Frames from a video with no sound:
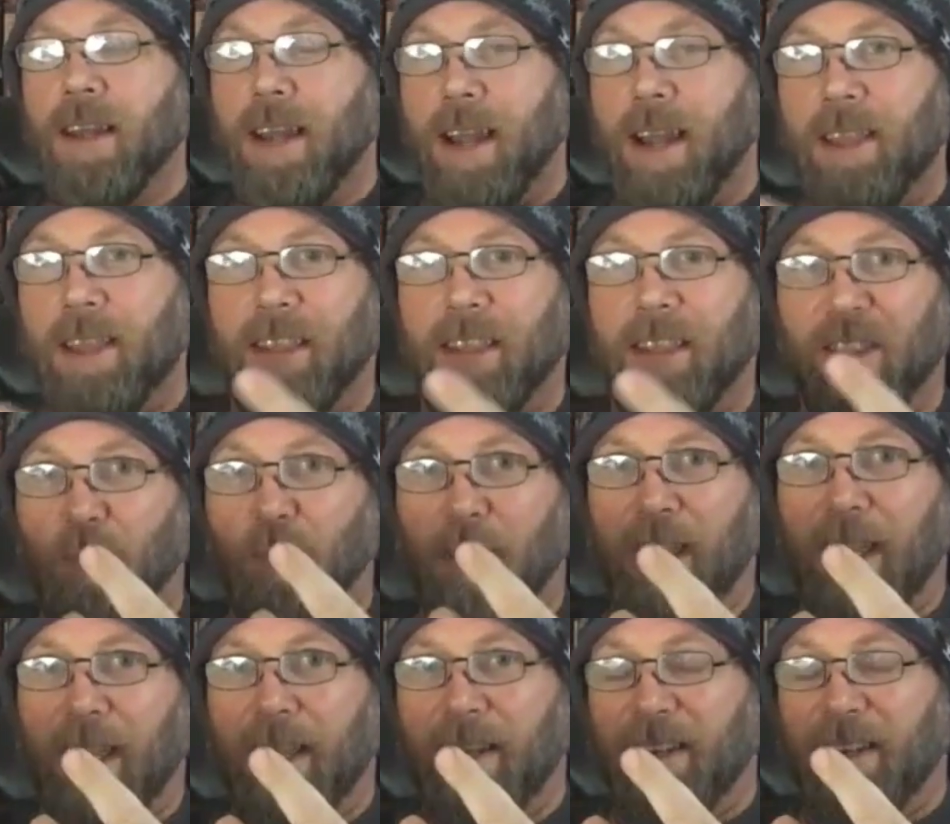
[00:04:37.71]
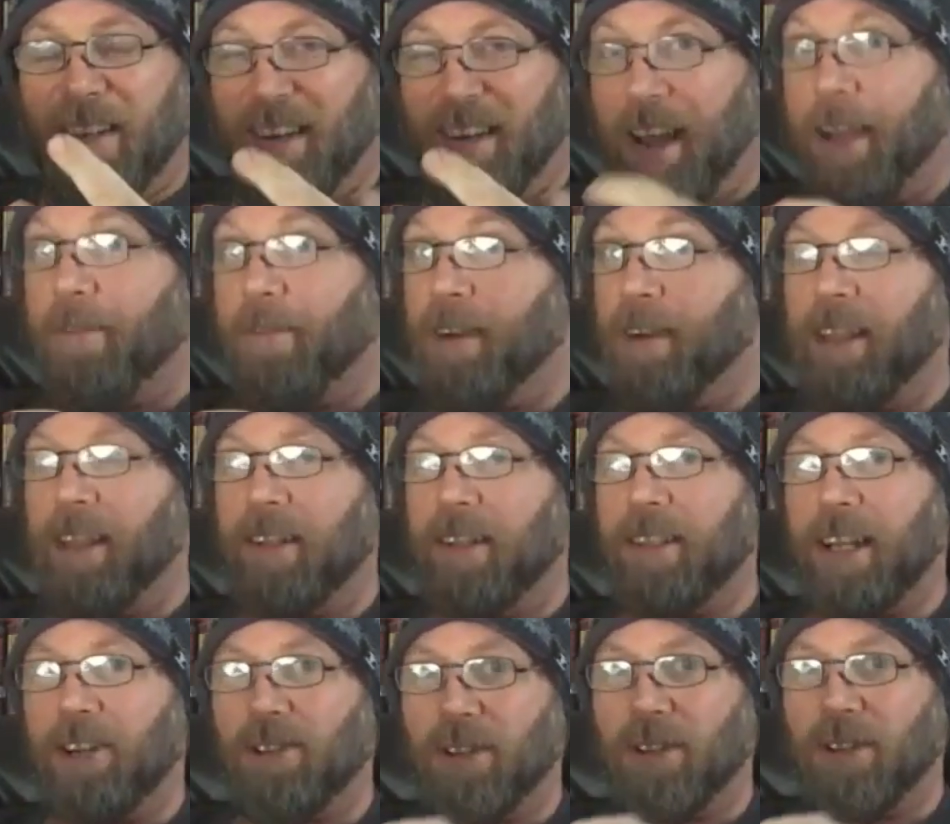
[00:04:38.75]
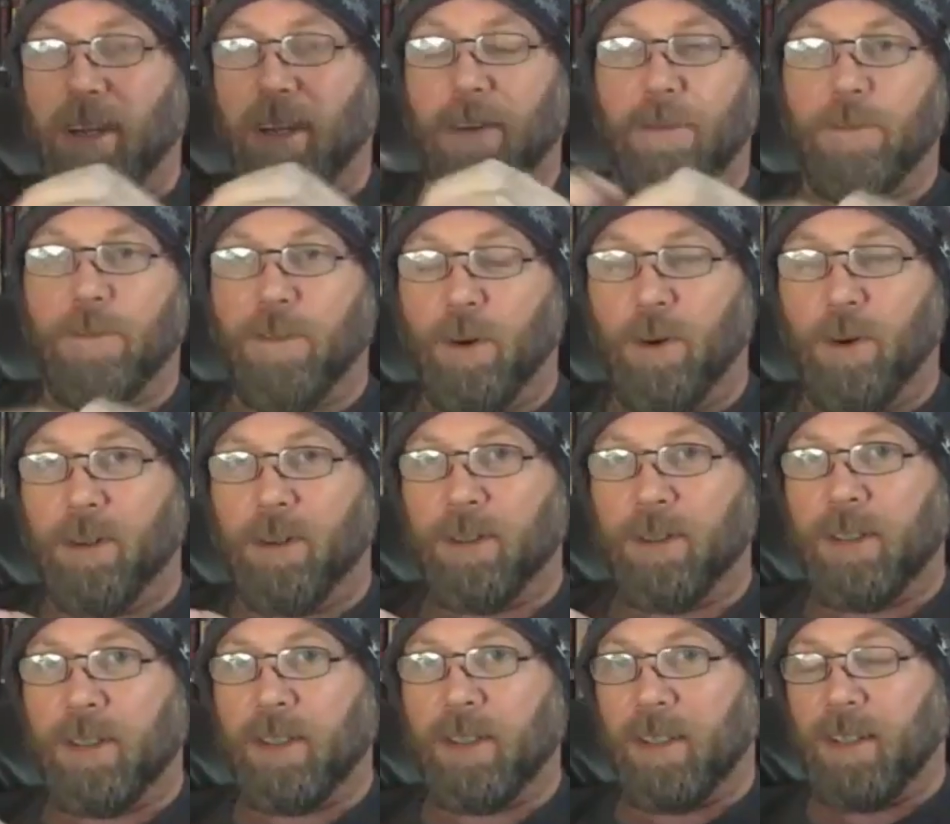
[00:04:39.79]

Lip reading: And then the way knife violence actually unfolds,